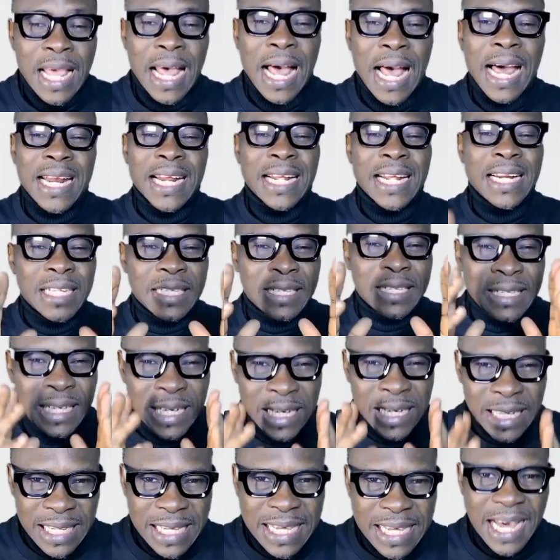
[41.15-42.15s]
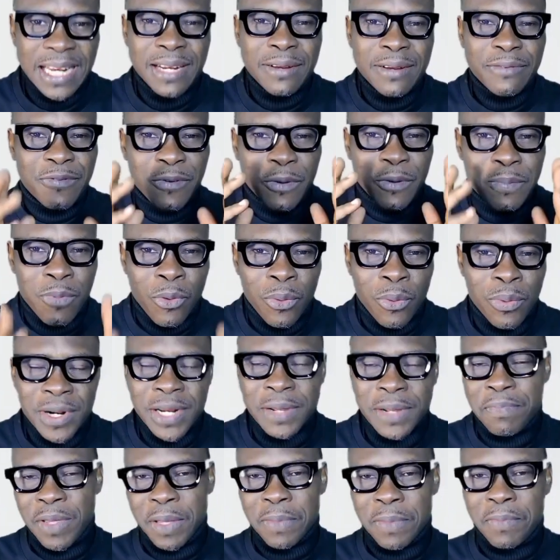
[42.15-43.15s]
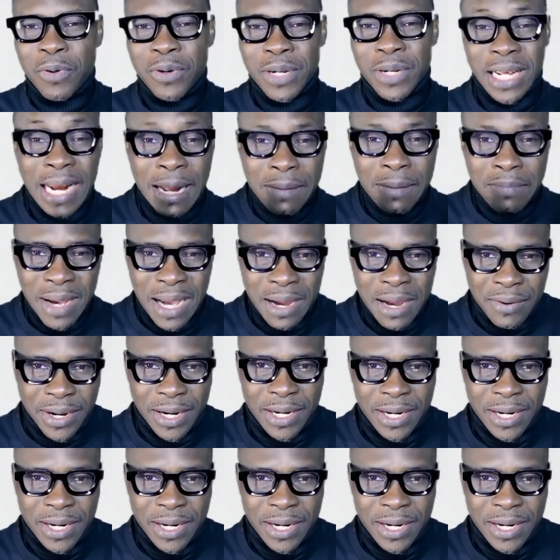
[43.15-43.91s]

And it is legally for only people that are married.